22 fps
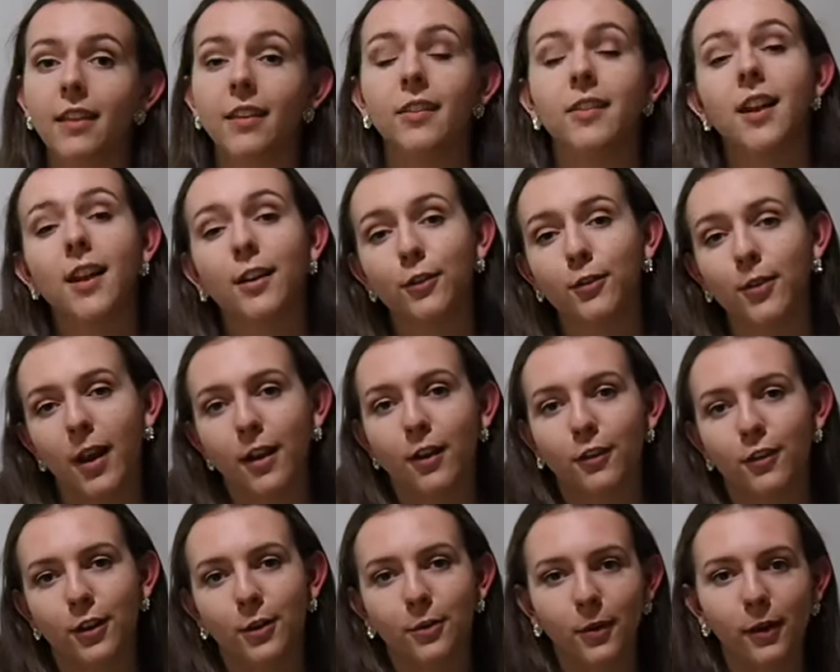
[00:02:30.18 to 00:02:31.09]
This next
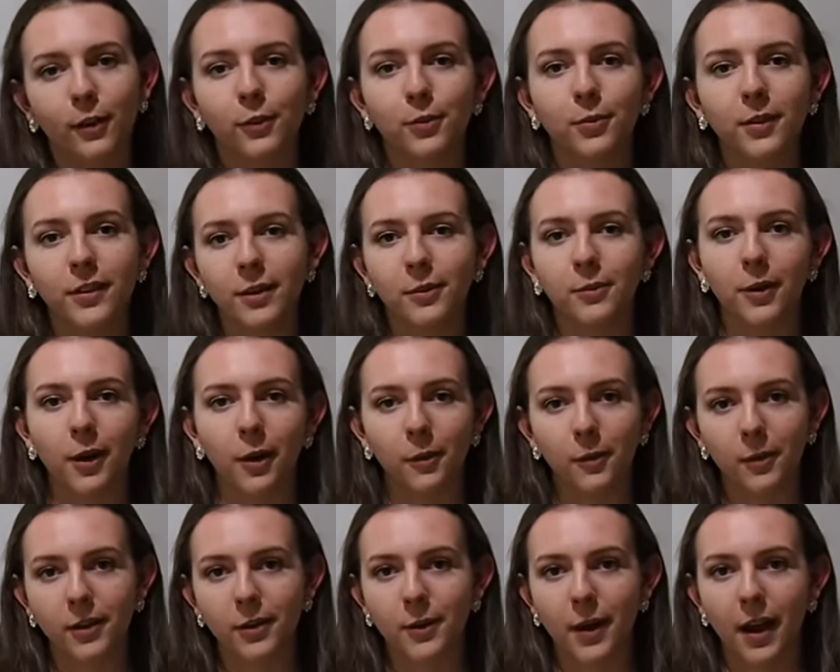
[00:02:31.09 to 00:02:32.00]
strategy works really
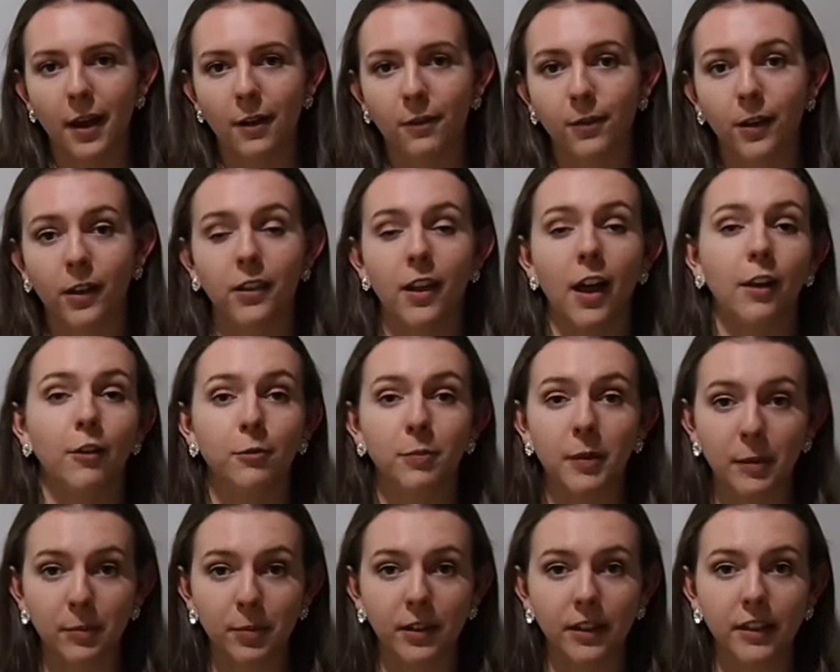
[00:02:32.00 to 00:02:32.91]
well when you have a lot
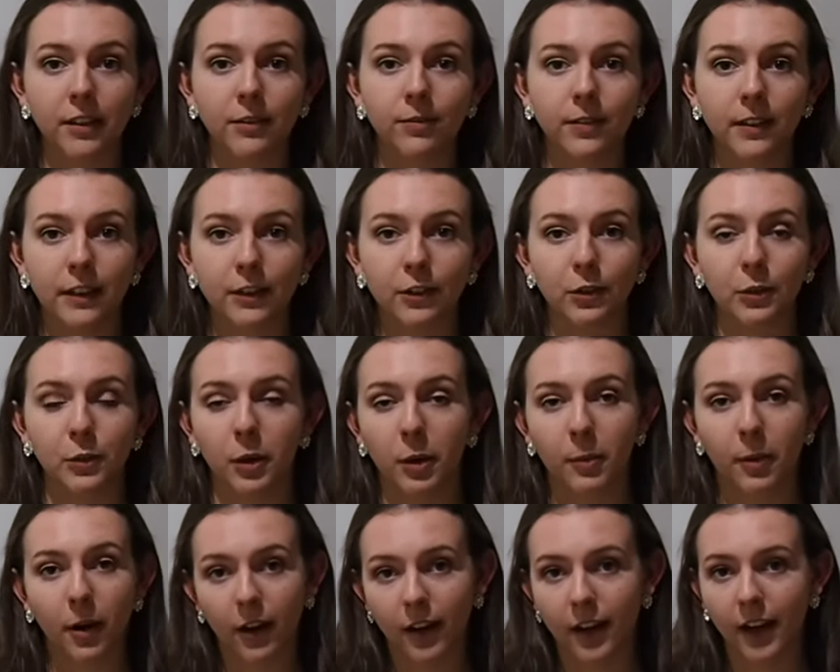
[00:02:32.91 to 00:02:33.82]
of people in the fleet who
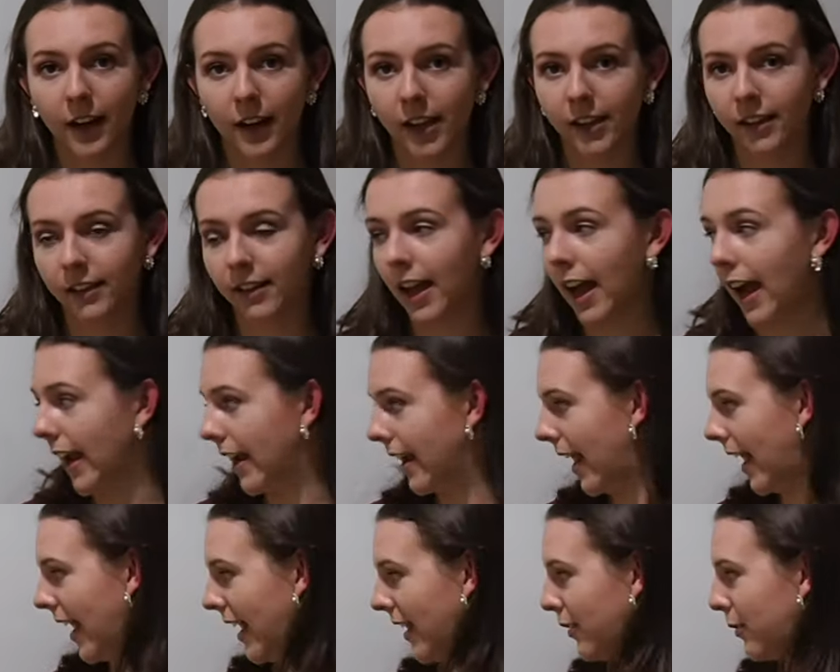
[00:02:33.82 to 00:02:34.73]
are parking on the line
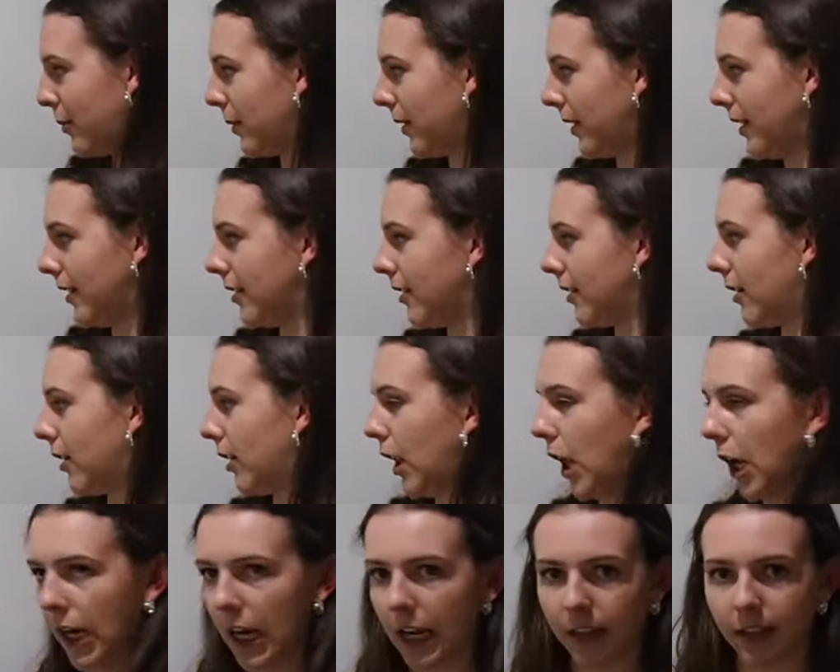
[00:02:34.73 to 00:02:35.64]
and really
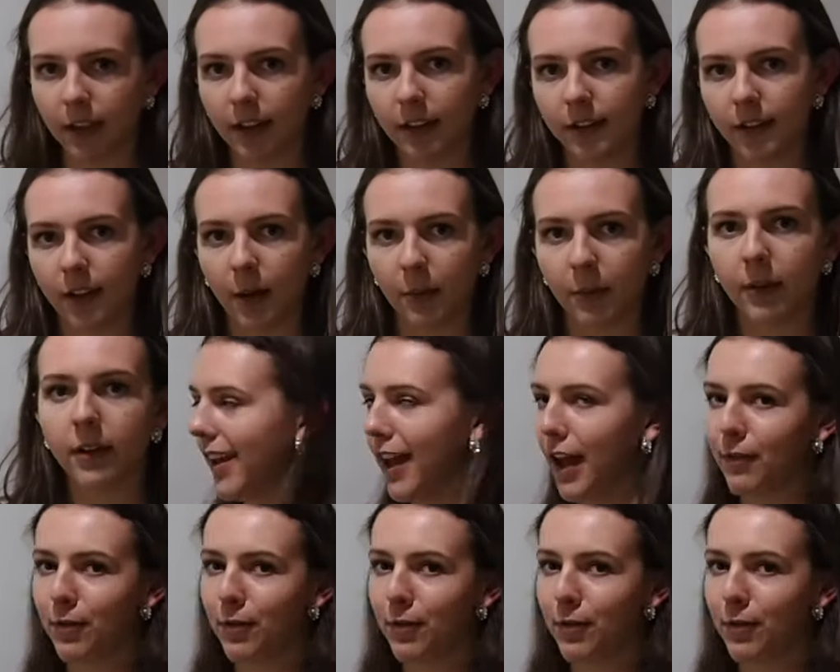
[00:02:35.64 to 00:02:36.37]
clogging things up.